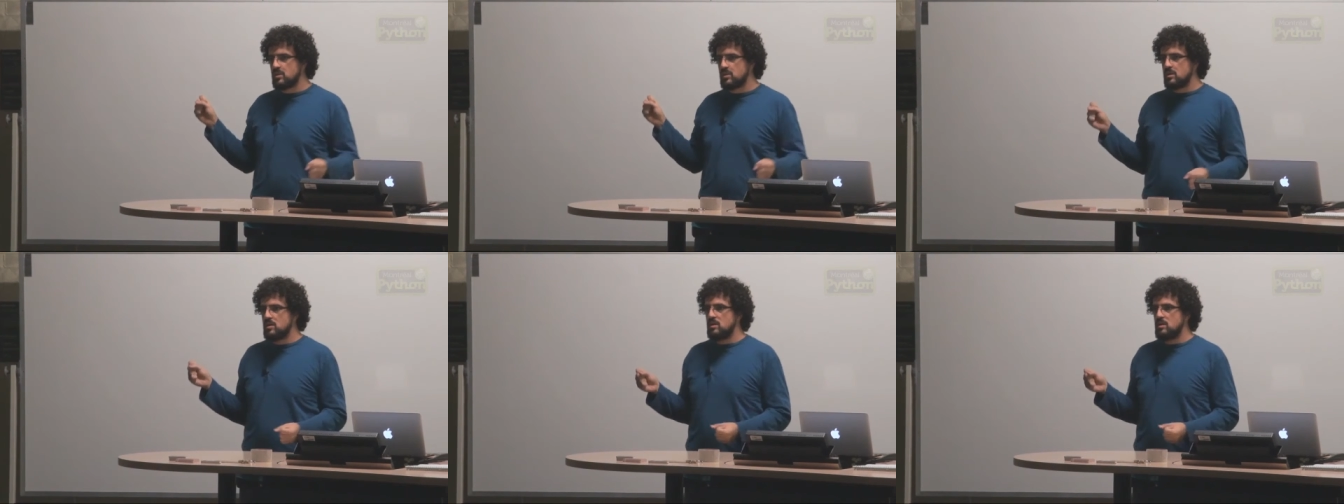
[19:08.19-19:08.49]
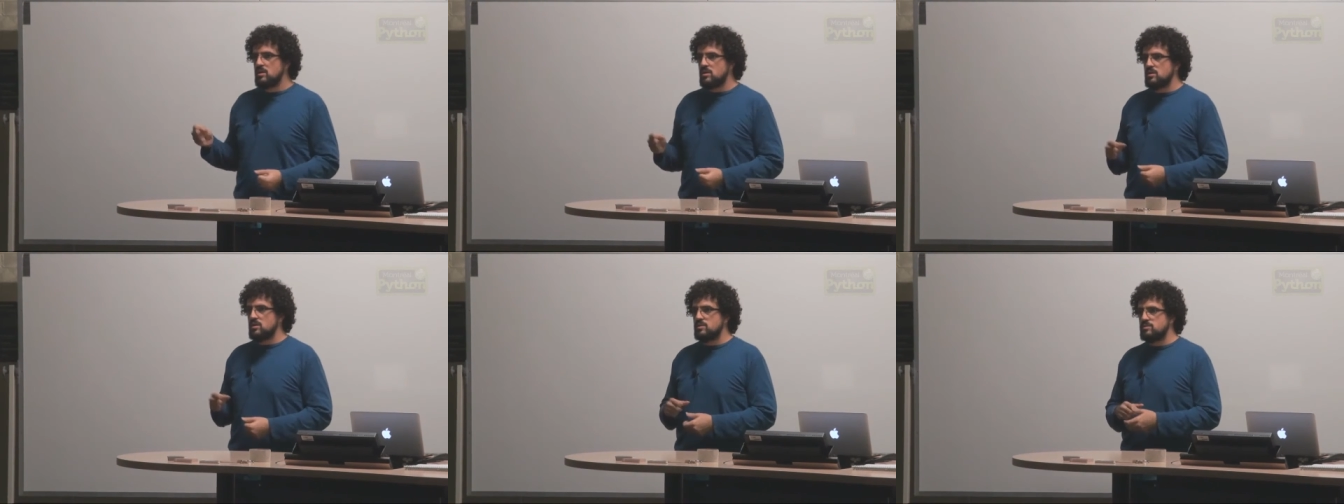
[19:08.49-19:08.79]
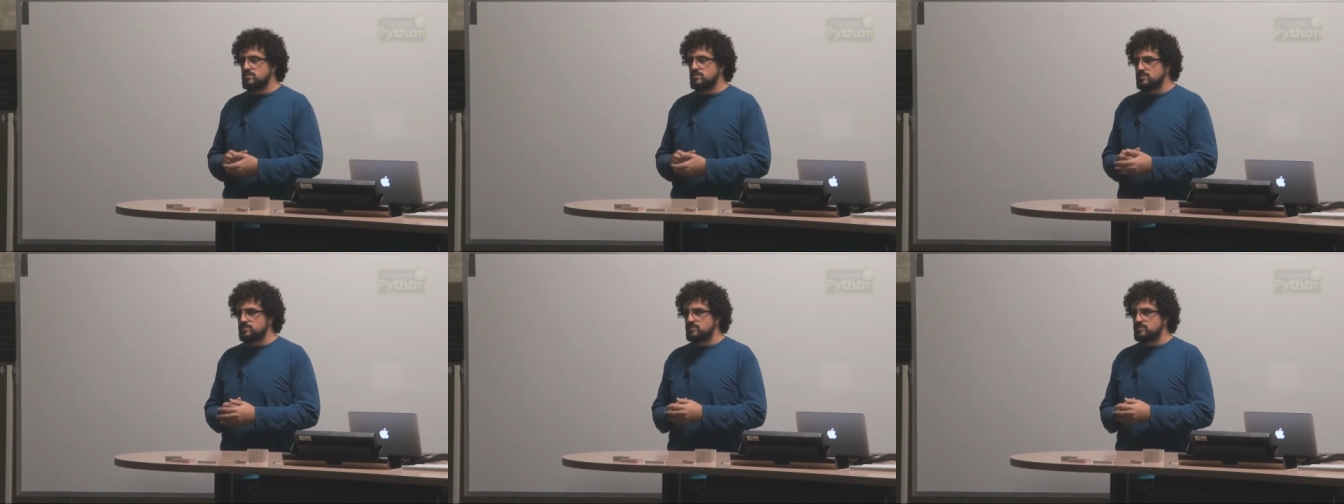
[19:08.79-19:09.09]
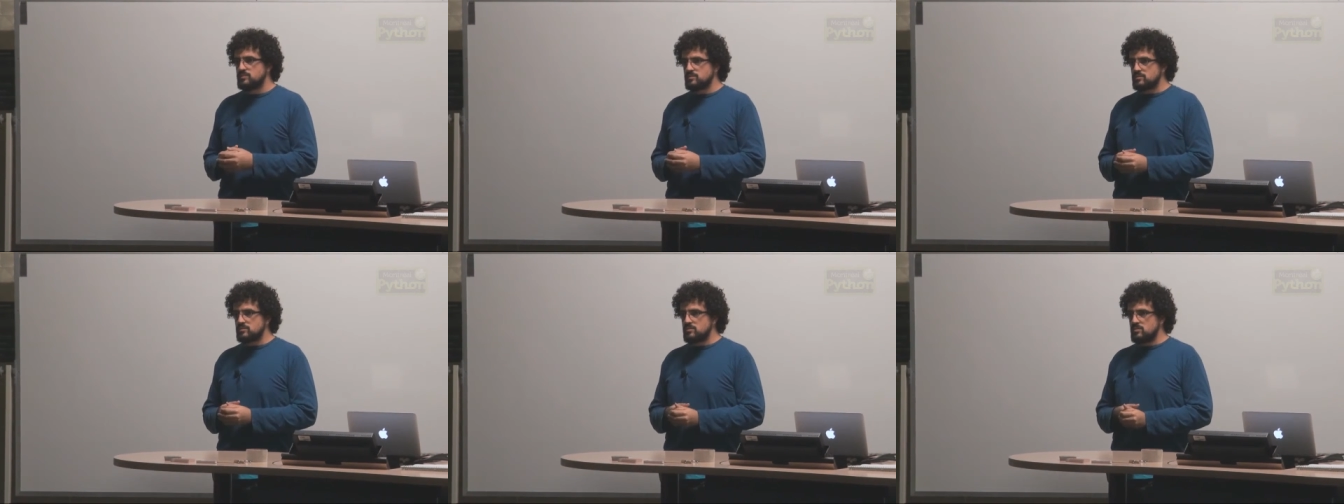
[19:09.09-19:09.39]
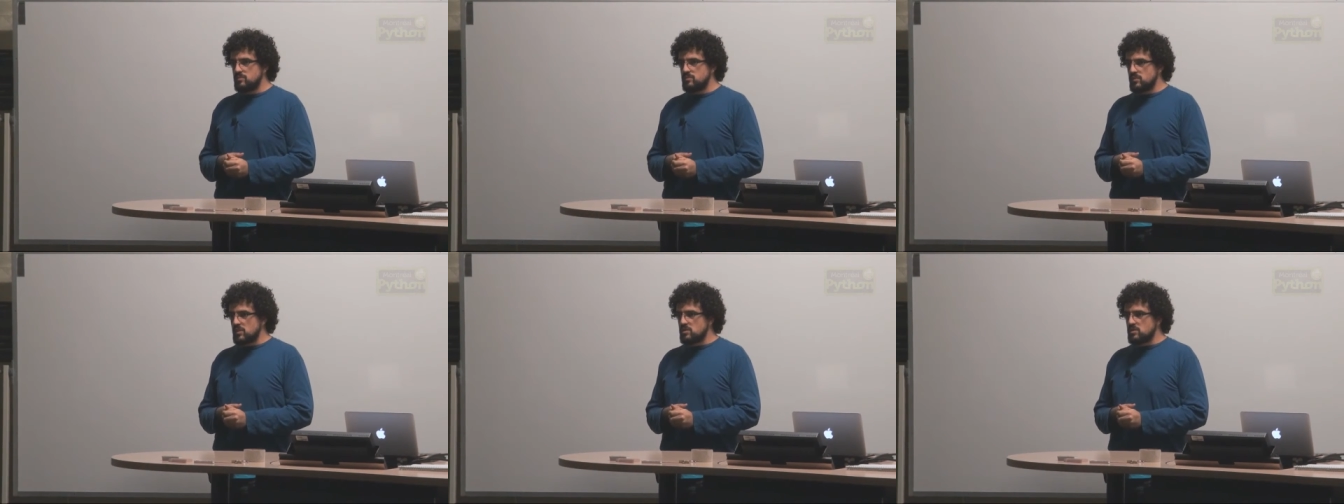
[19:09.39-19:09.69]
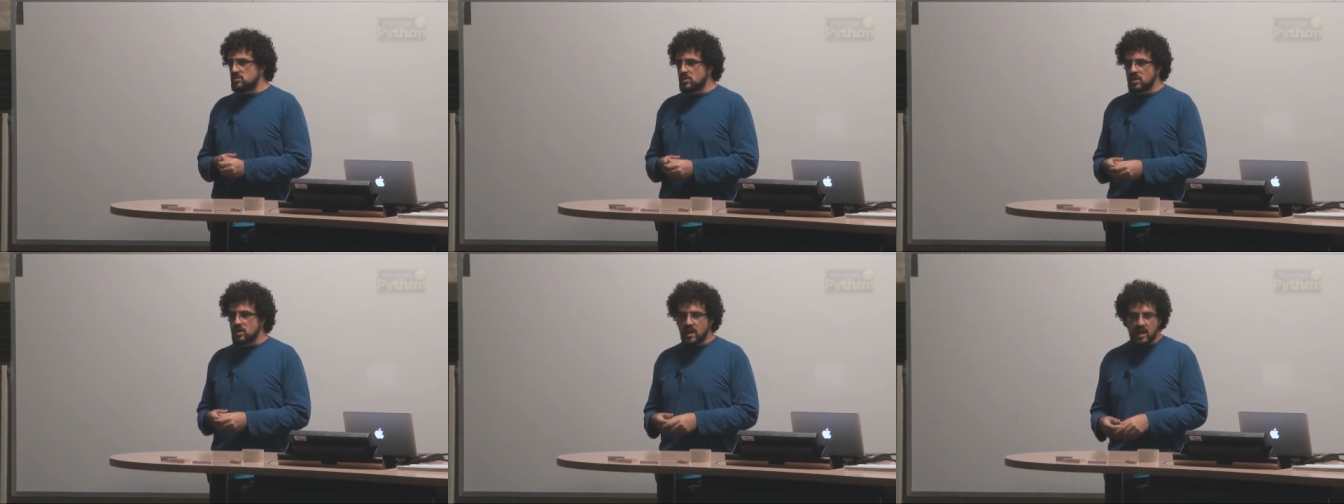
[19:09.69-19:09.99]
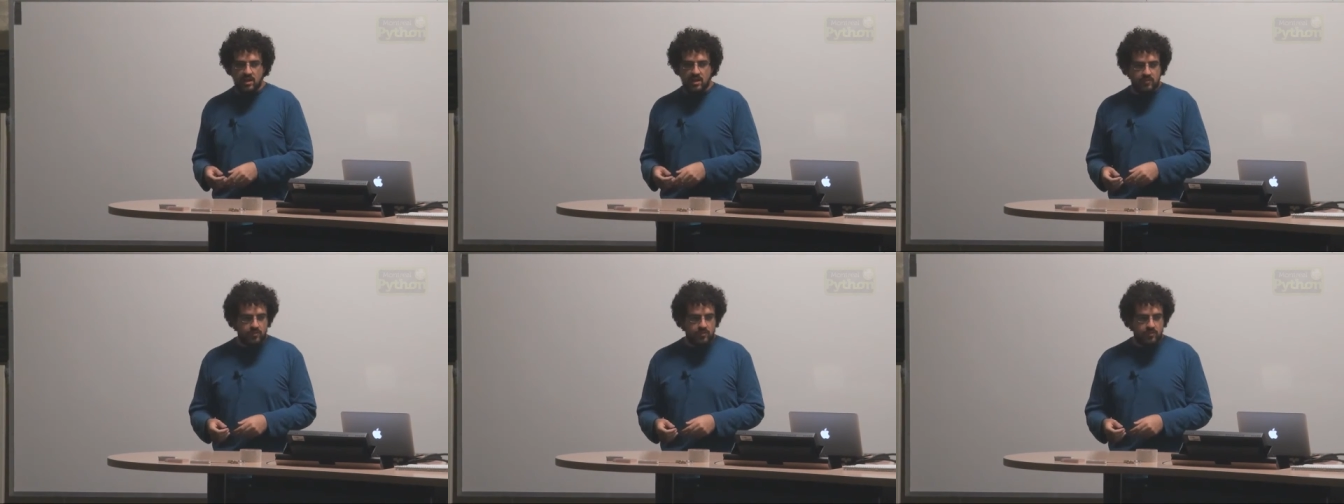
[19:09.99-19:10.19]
Yeah, so you have